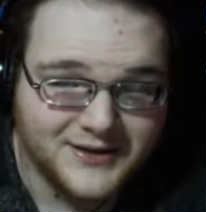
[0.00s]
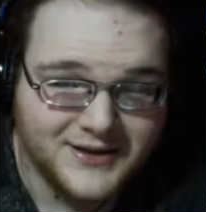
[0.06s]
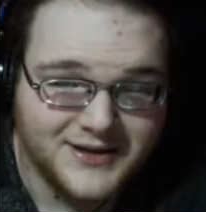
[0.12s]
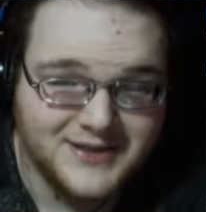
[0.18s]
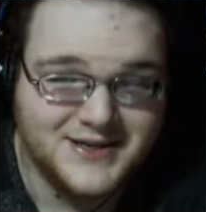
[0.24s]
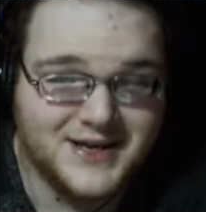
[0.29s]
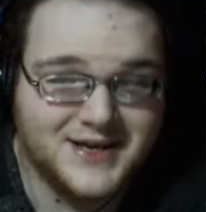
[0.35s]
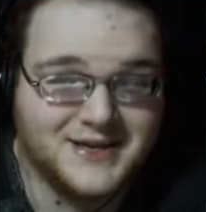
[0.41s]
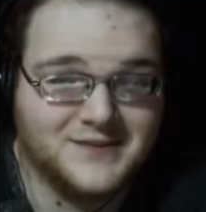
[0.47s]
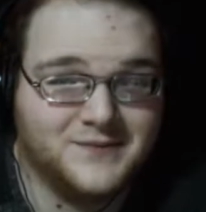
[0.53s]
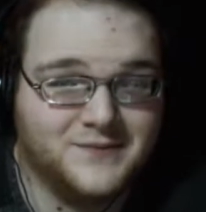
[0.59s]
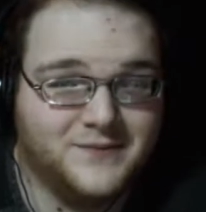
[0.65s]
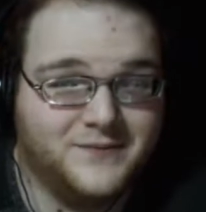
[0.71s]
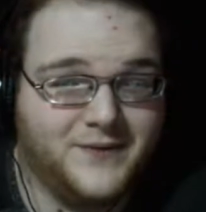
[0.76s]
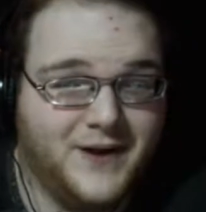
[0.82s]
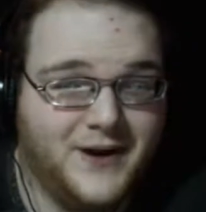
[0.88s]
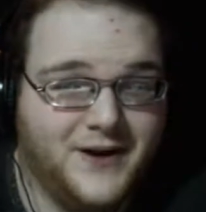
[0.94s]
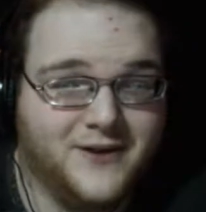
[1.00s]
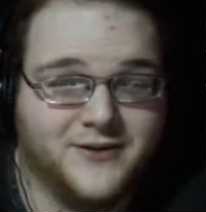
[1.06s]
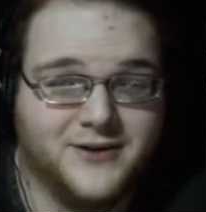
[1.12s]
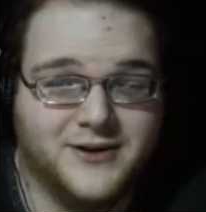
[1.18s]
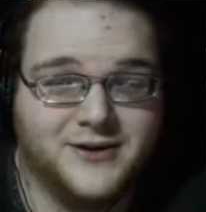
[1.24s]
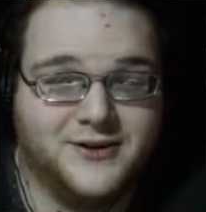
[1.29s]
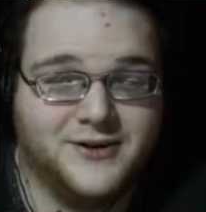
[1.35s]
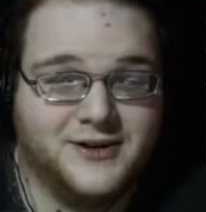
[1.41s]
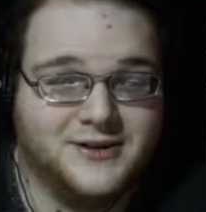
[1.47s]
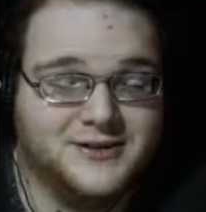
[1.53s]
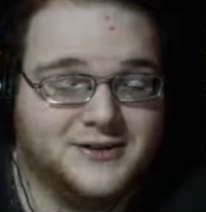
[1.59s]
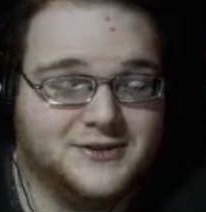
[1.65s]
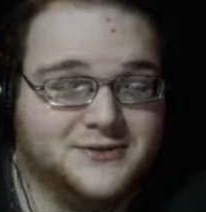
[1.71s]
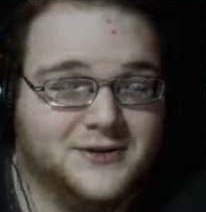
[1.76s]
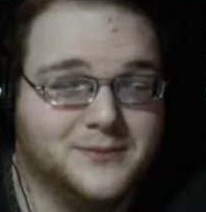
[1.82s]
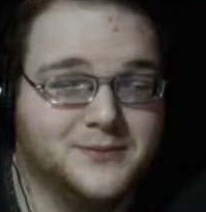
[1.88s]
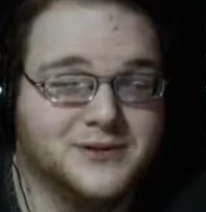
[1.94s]
This guy is very good at
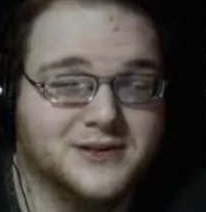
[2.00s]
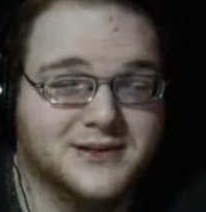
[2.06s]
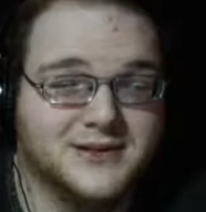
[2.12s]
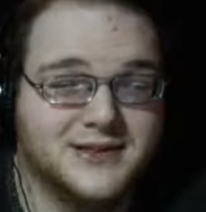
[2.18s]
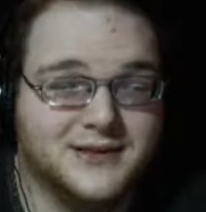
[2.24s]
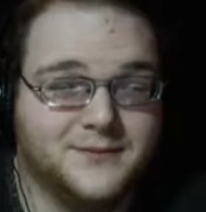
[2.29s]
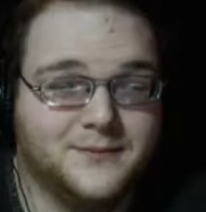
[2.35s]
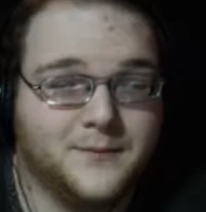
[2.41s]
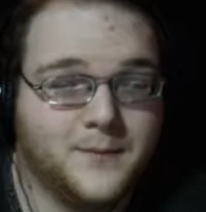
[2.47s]
descriptions.